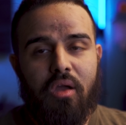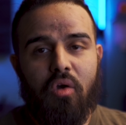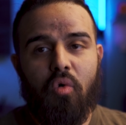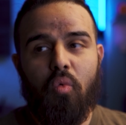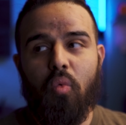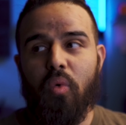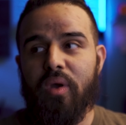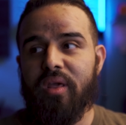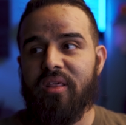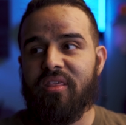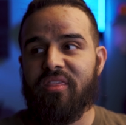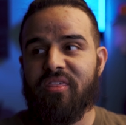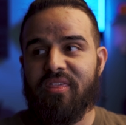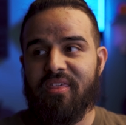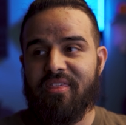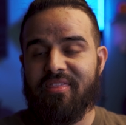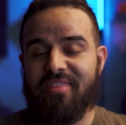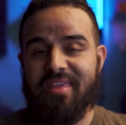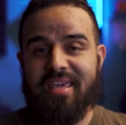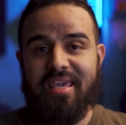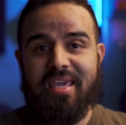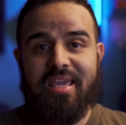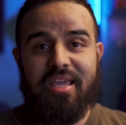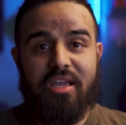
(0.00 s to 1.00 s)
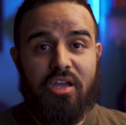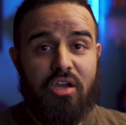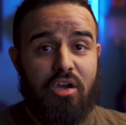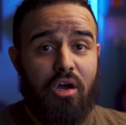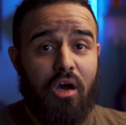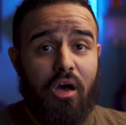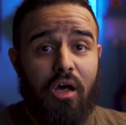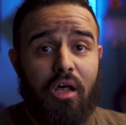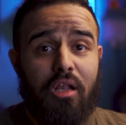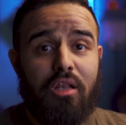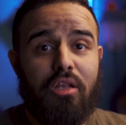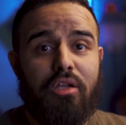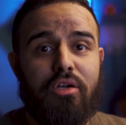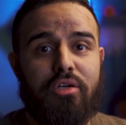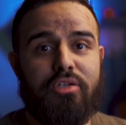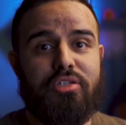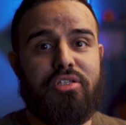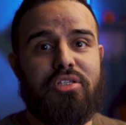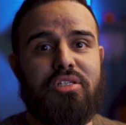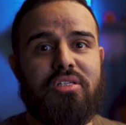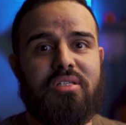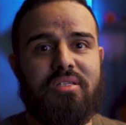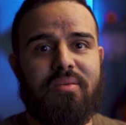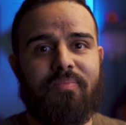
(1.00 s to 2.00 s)
with the
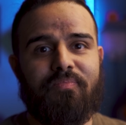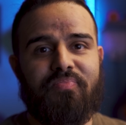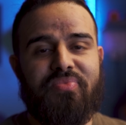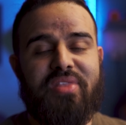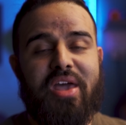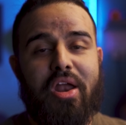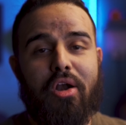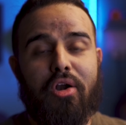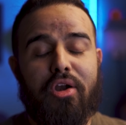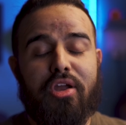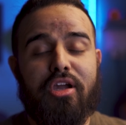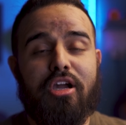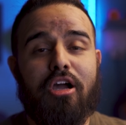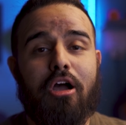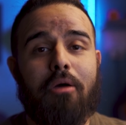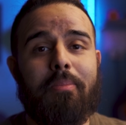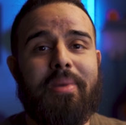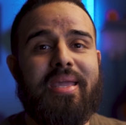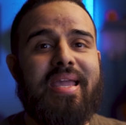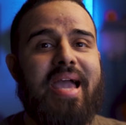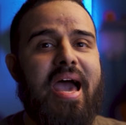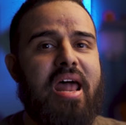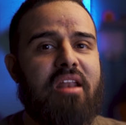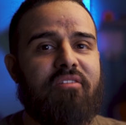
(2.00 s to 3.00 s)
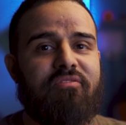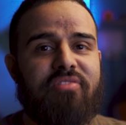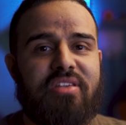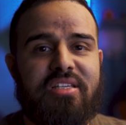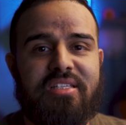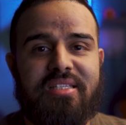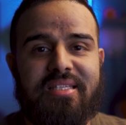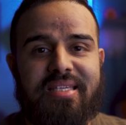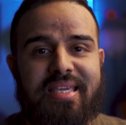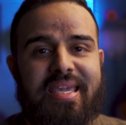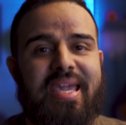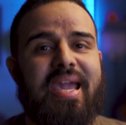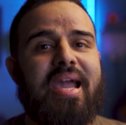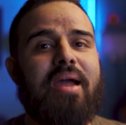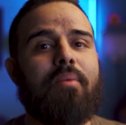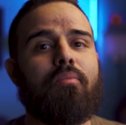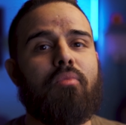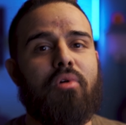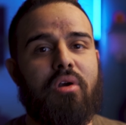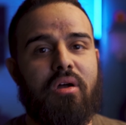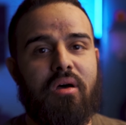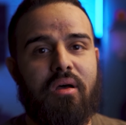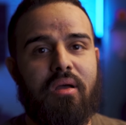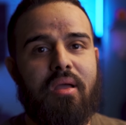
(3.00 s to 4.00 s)
colors that are coming out of this
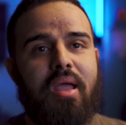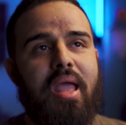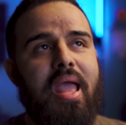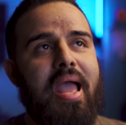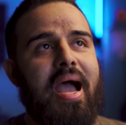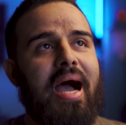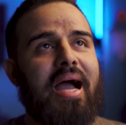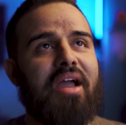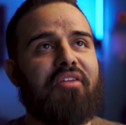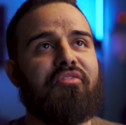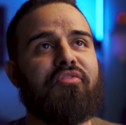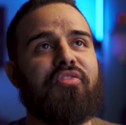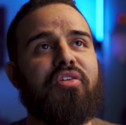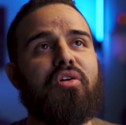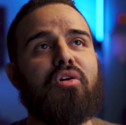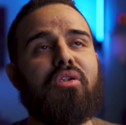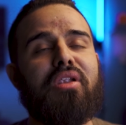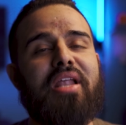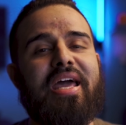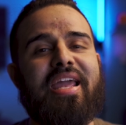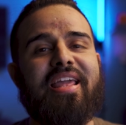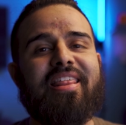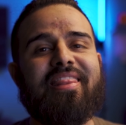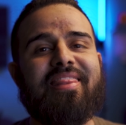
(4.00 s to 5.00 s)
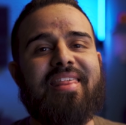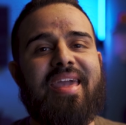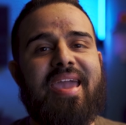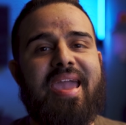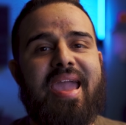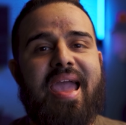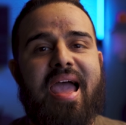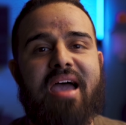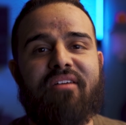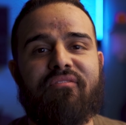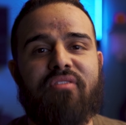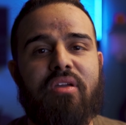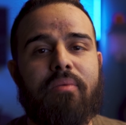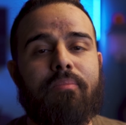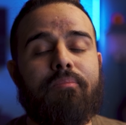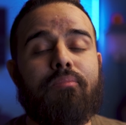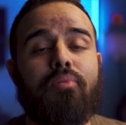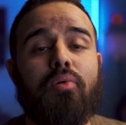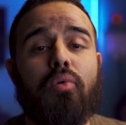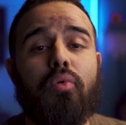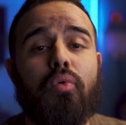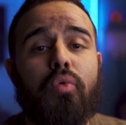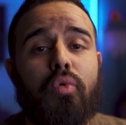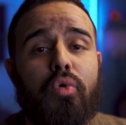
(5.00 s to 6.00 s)
camera. I feel like they have
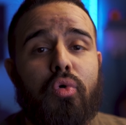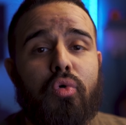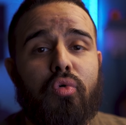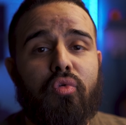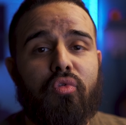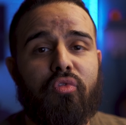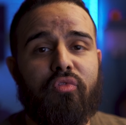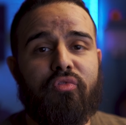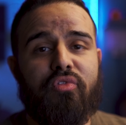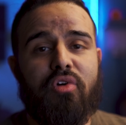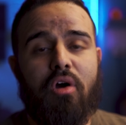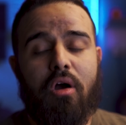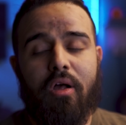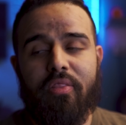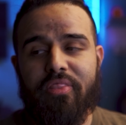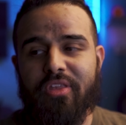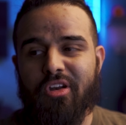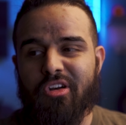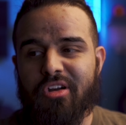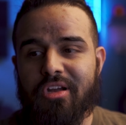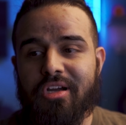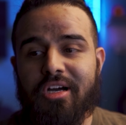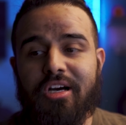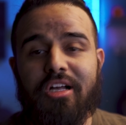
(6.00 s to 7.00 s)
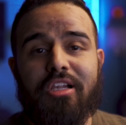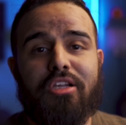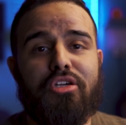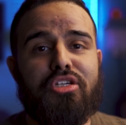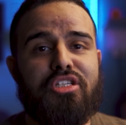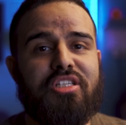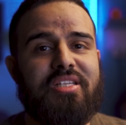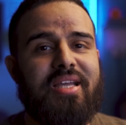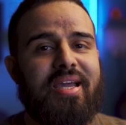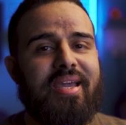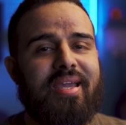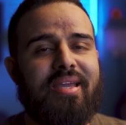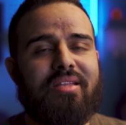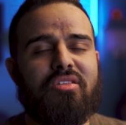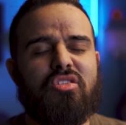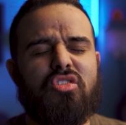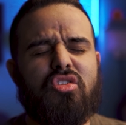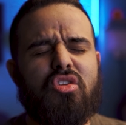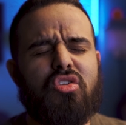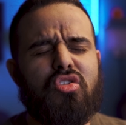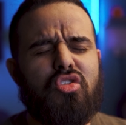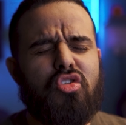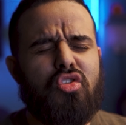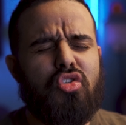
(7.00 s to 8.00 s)
improved on their color science
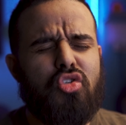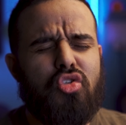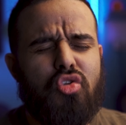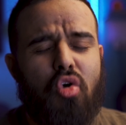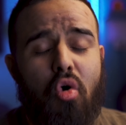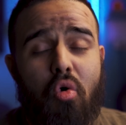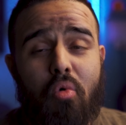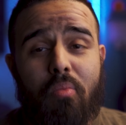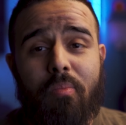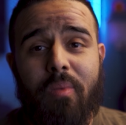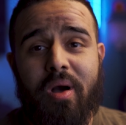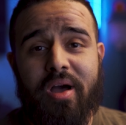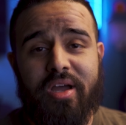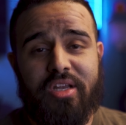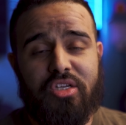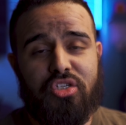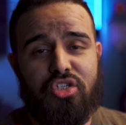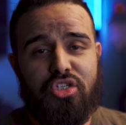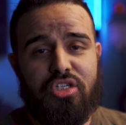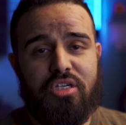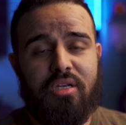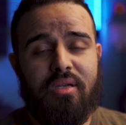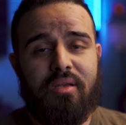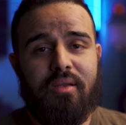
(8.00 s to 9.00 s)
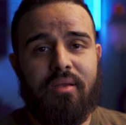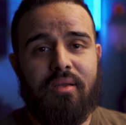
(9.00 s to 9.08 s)
so much.